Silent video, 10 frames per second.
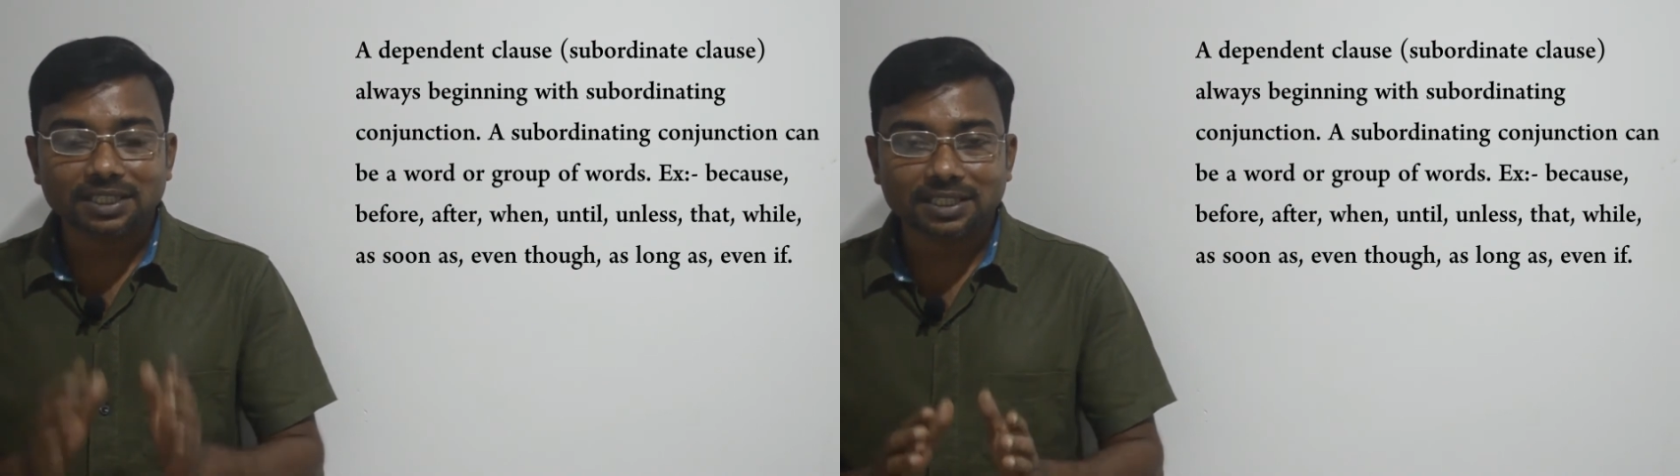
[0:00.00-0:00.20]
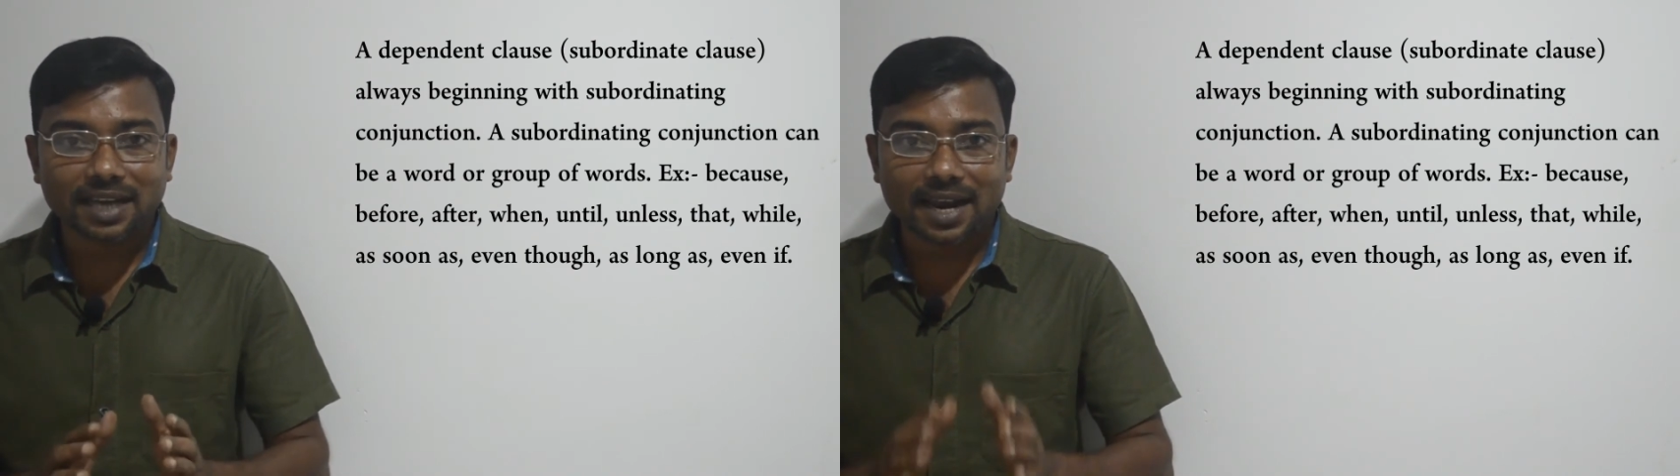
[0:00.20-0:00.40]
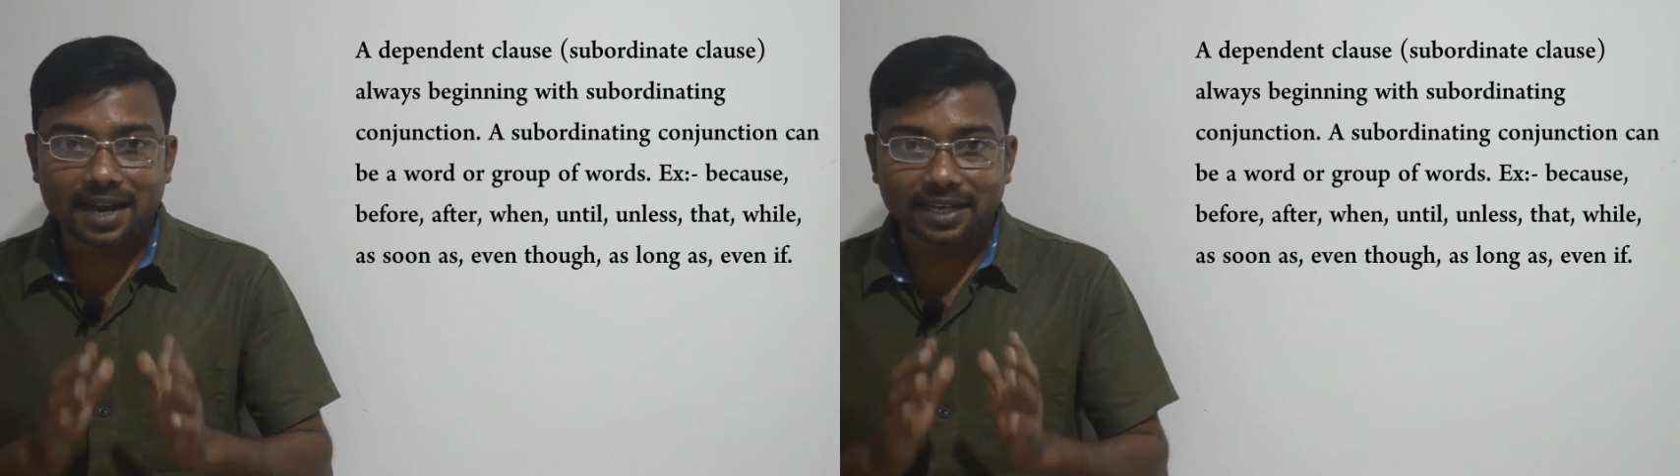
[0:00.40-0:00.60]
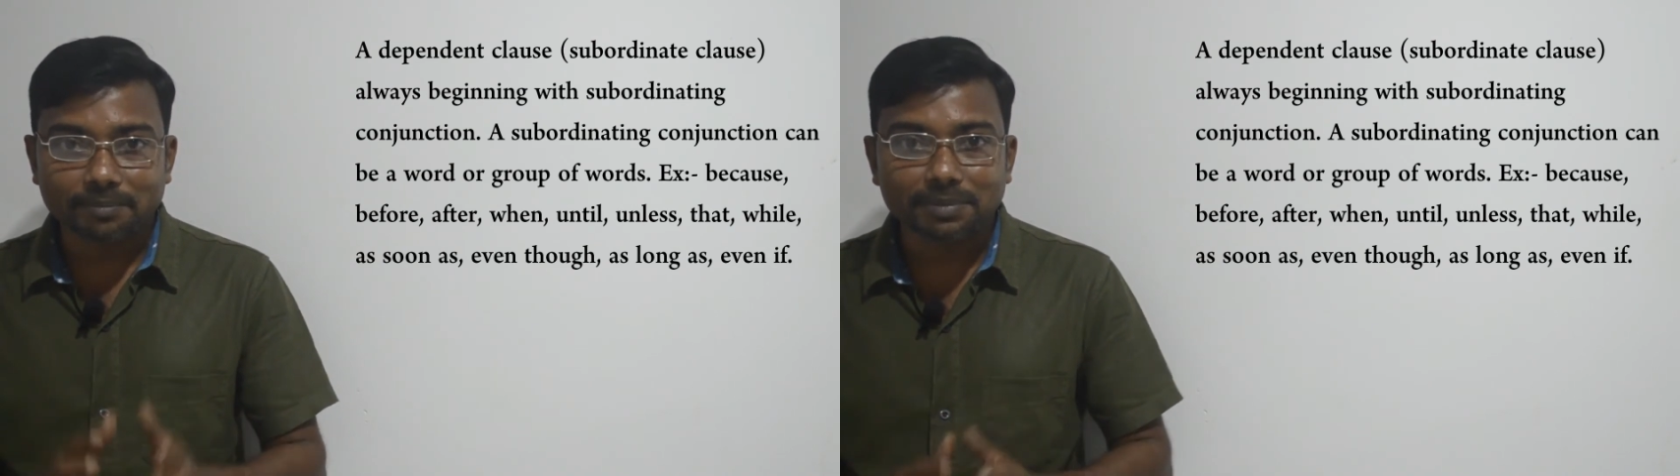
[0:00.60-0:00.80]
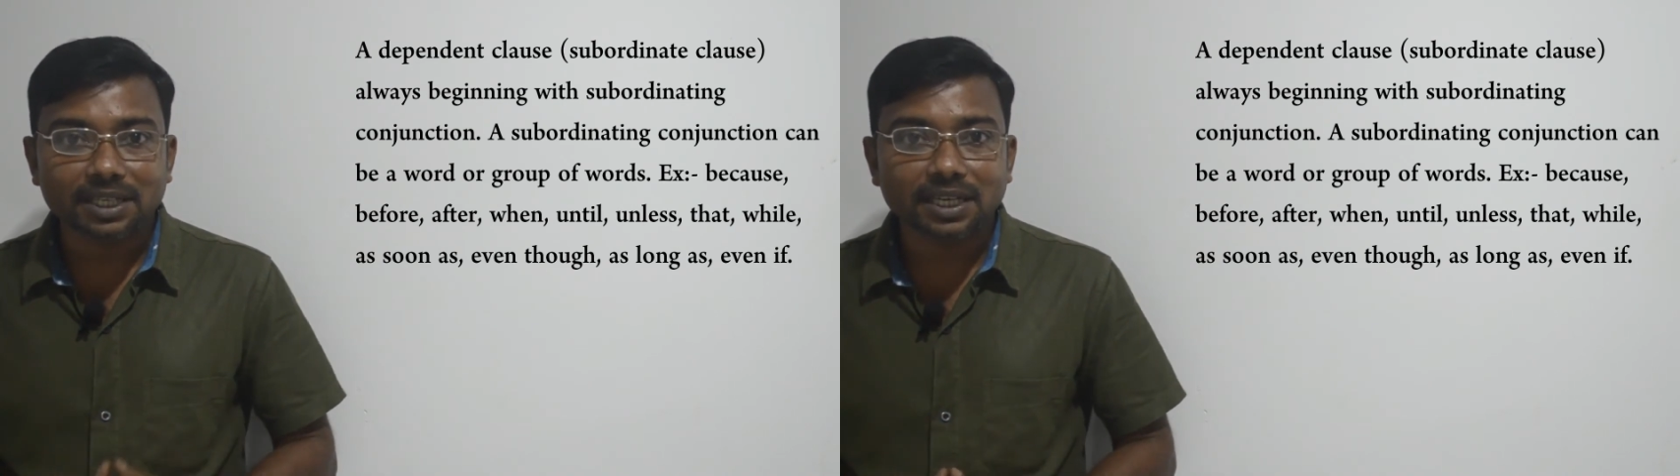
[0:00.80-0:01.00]
stand at the
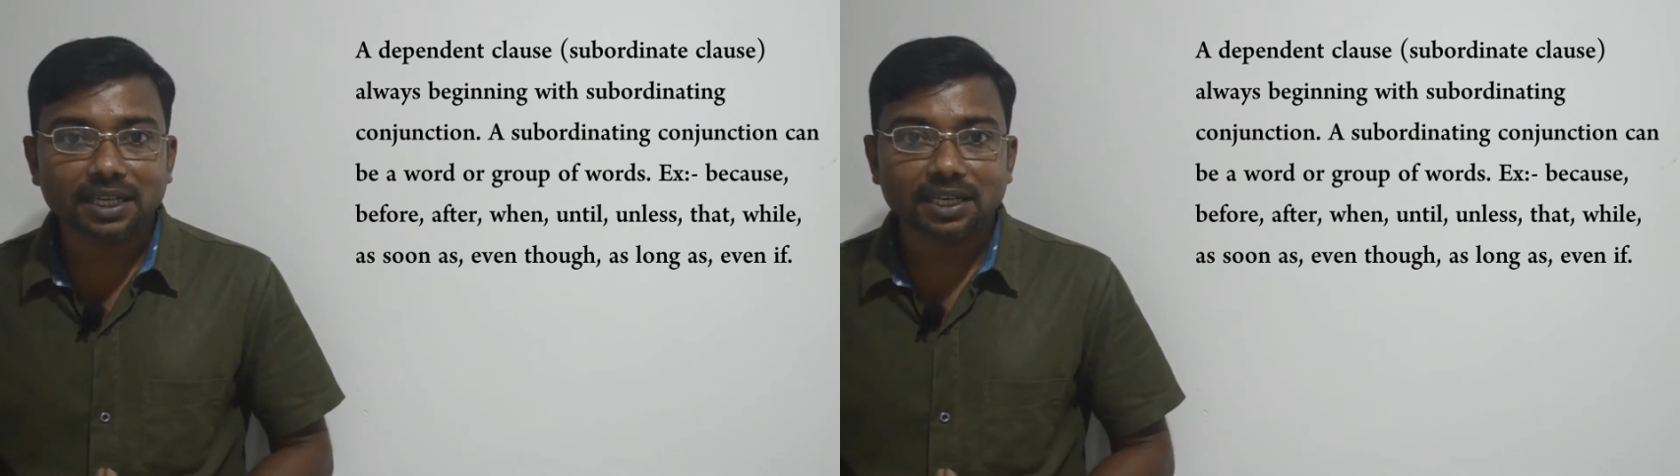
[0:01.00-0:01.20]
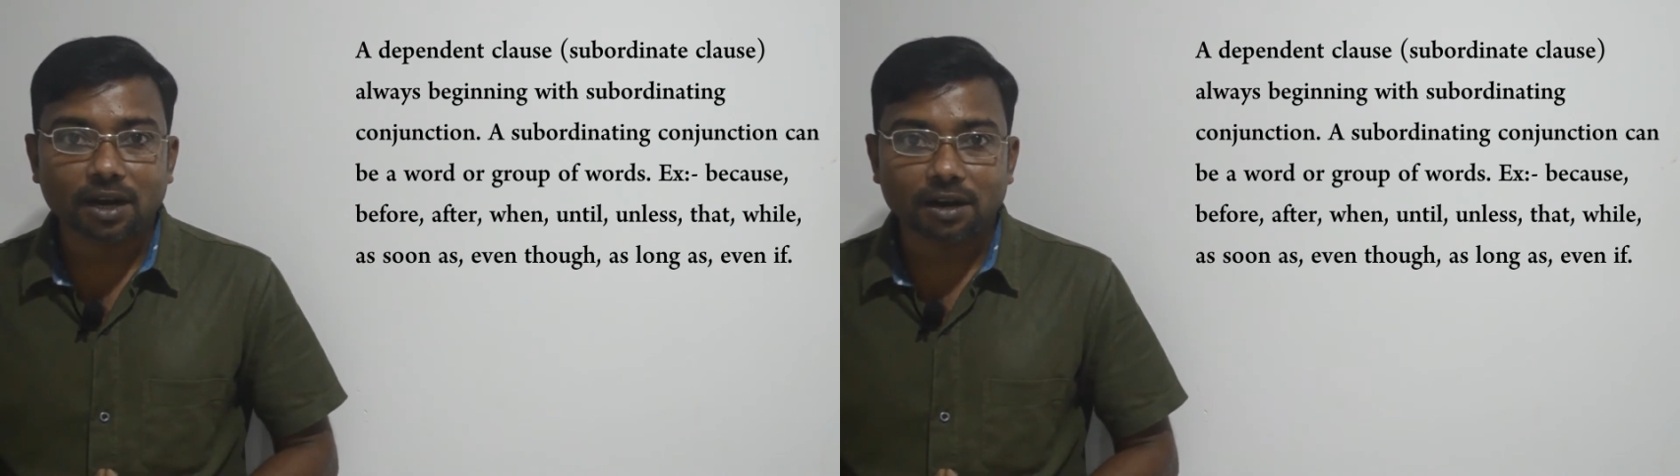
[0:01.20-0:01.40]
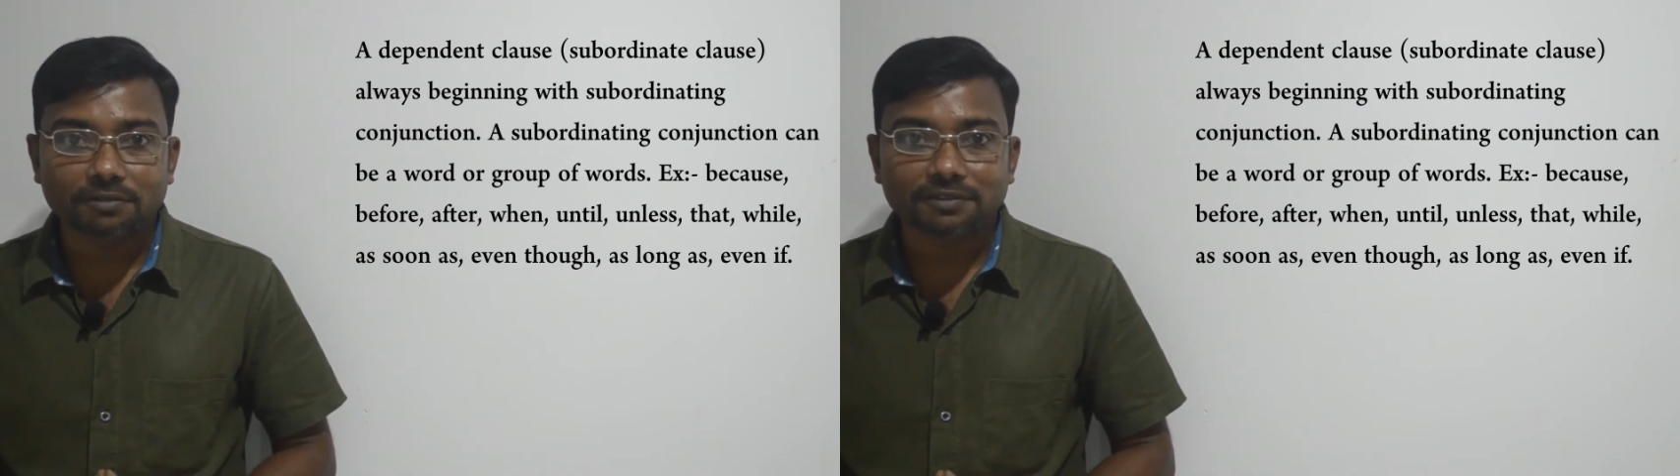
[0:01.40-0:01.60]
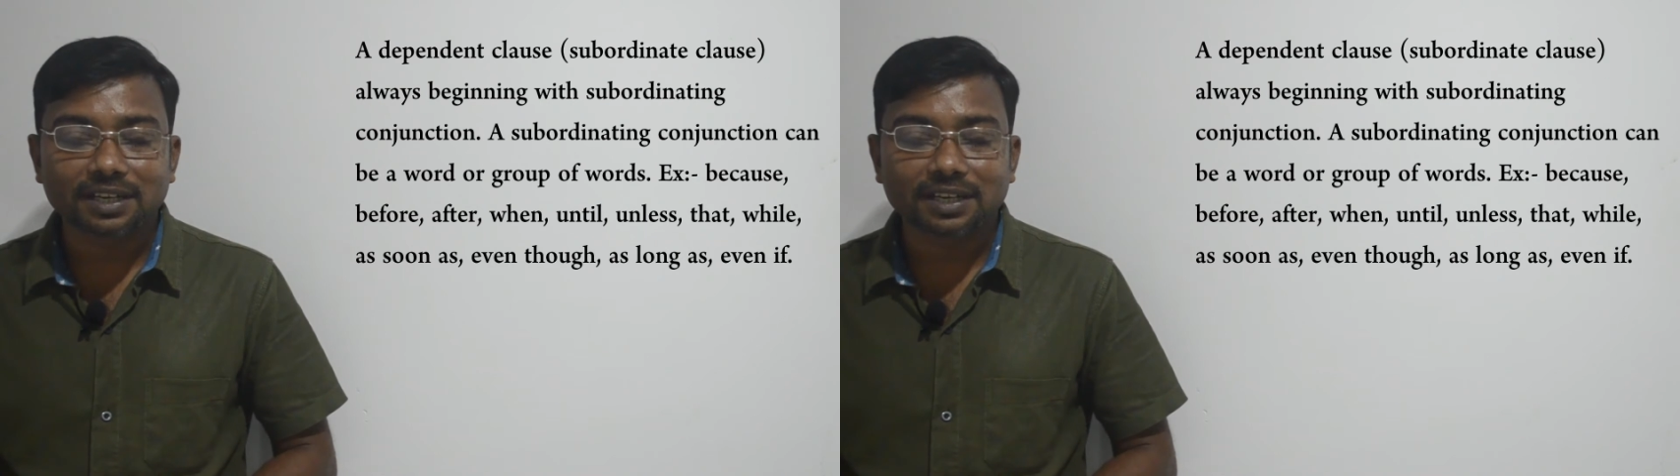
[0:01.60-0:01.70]
beginning of